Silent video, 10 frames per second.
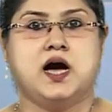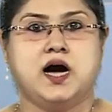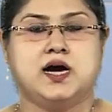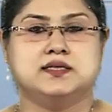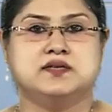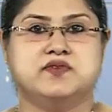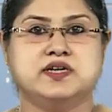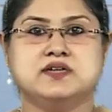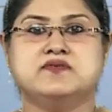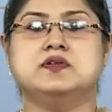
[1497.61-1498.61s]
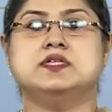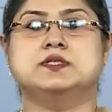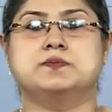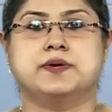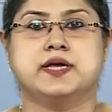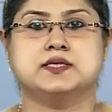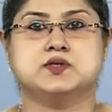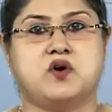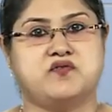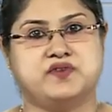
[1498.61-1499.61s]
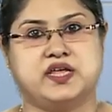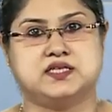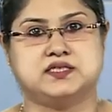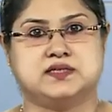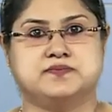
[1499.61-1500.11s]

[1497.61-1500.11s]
are the wonderful springs of nature.